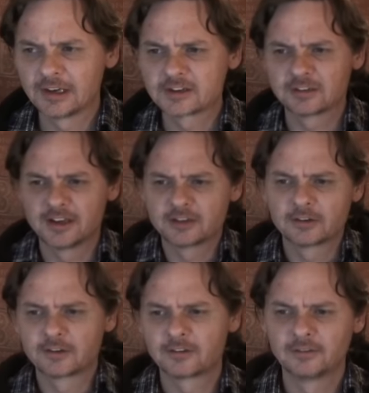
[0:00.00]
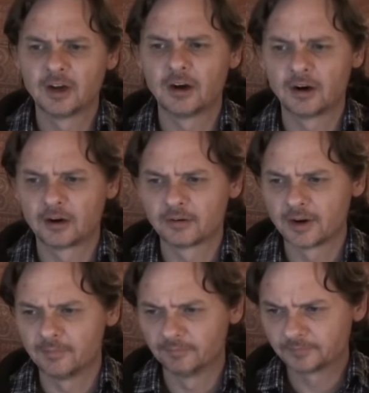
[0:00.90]
legislators are
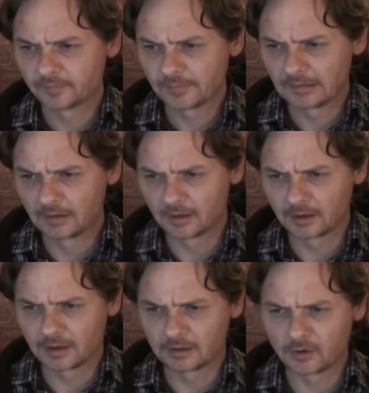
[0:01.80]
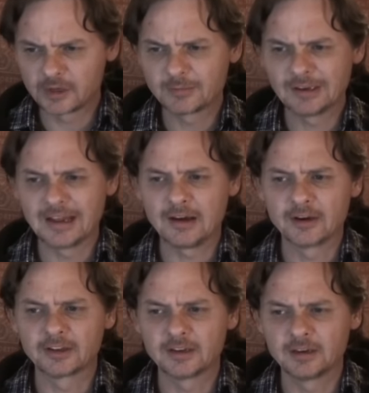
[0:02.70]
going to be
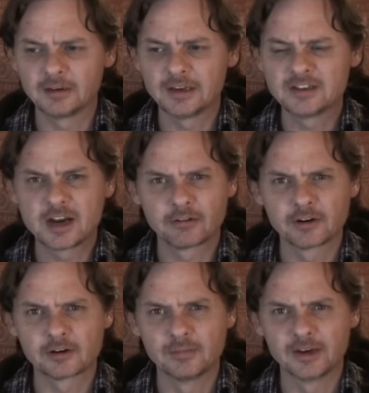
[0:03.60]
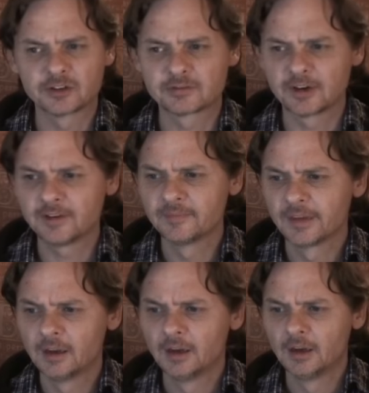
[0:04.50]
allowing the Interior Ministry
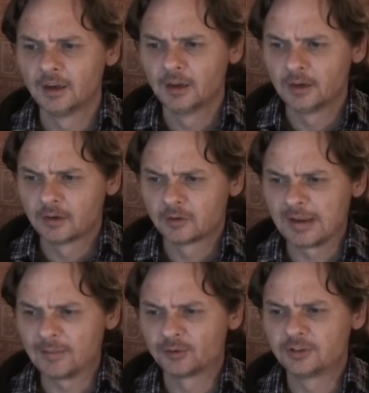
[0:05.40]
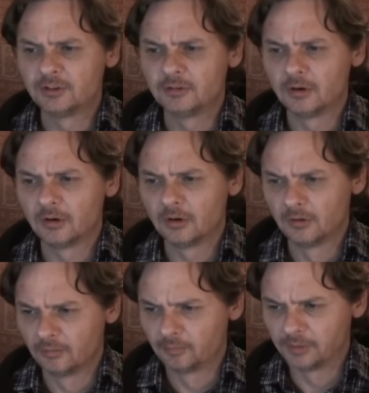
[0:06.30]
to be able to
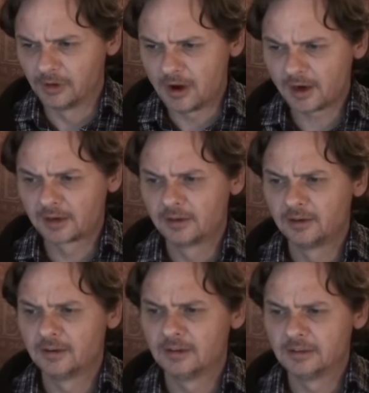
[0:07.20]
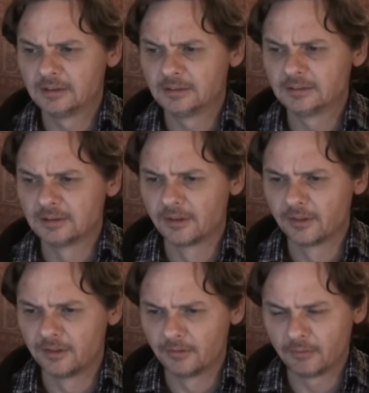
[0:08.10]
block
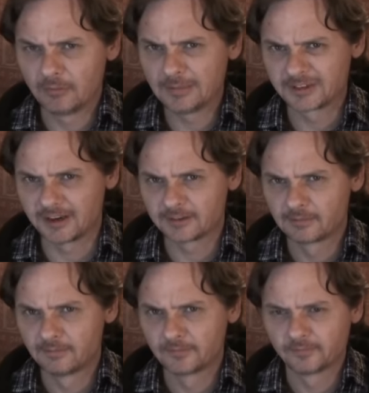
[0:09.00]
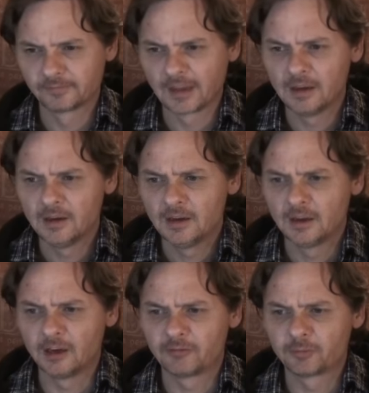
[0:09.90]
websites
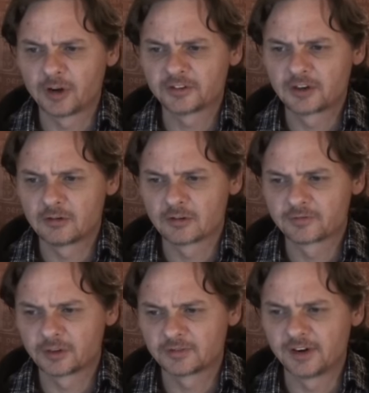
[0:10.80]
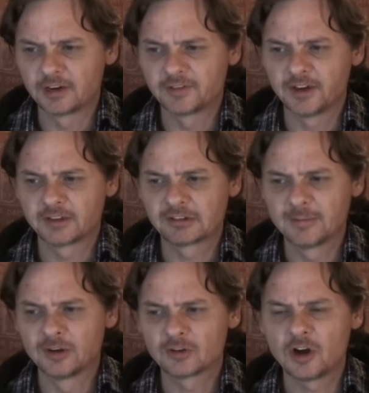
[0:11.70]
if prosecutors first verify the
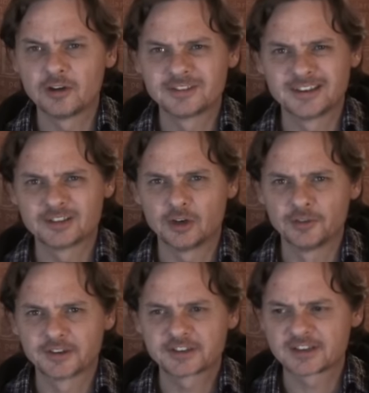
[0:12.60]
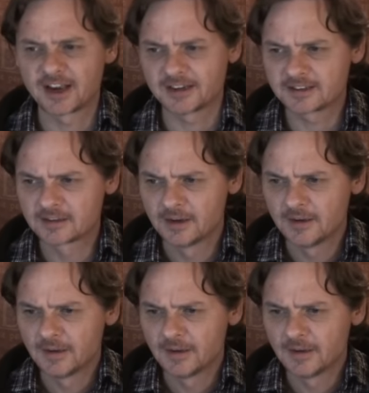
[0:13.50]
criminal content on the sites.